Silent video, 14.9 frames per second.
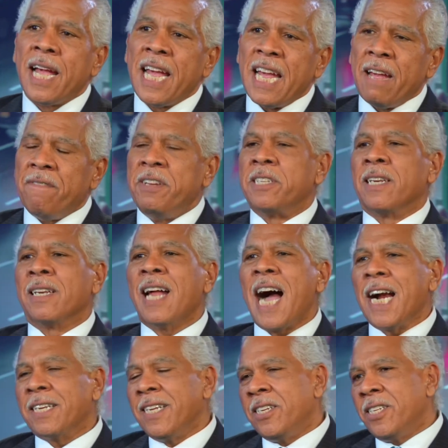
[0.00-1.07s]
If he's
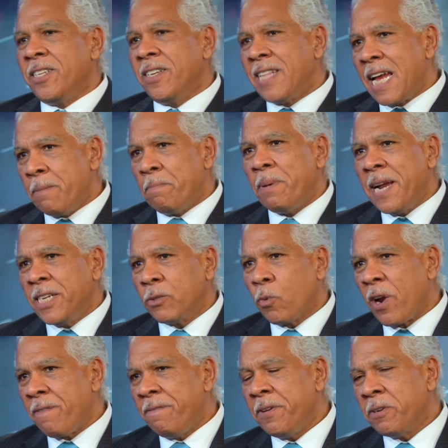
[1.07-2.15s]
locked into that base where
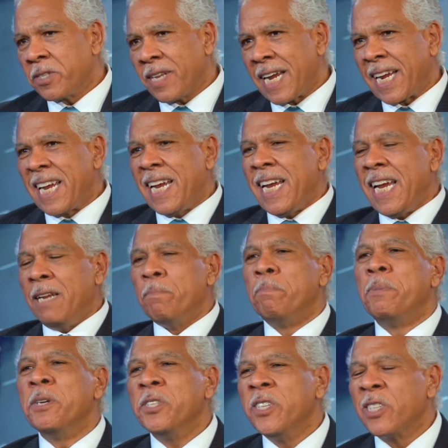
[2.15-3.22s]
he feels like in
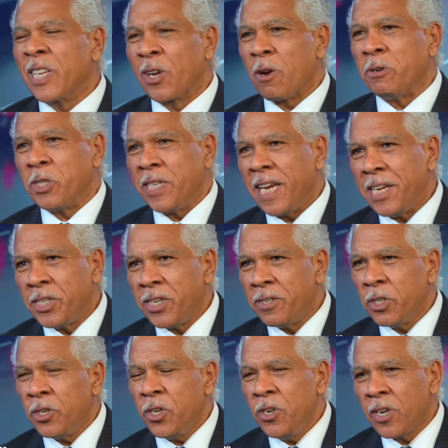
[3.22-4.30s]
business
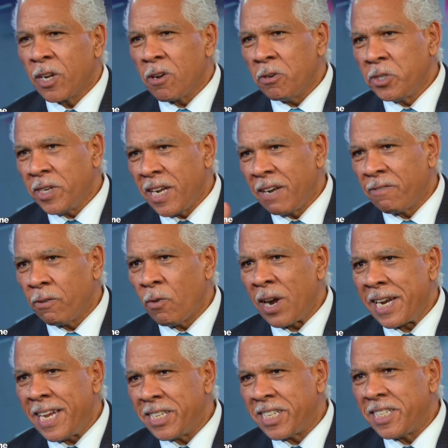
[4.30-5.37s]
negotiations, you're negotiating for one
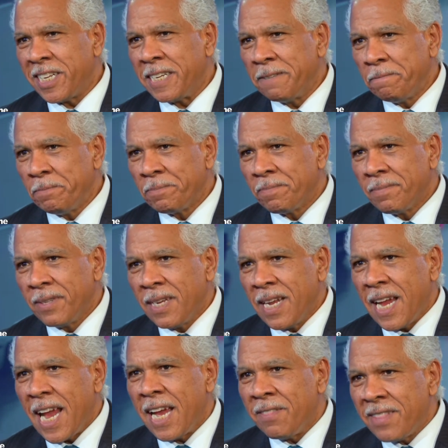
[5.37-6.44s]
entity.
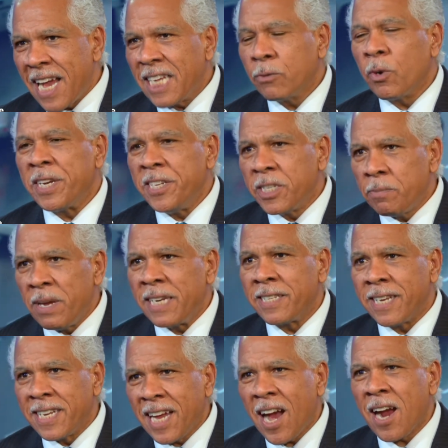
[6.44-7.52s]
And that's what he spent his
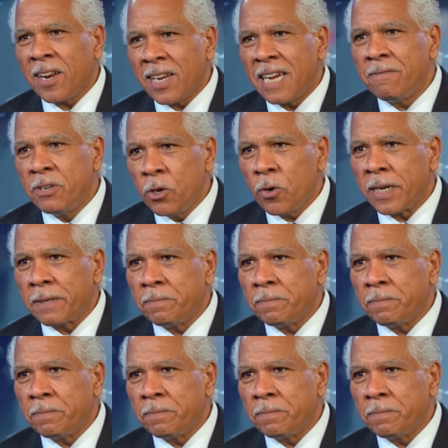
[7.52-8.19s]
entire life doing.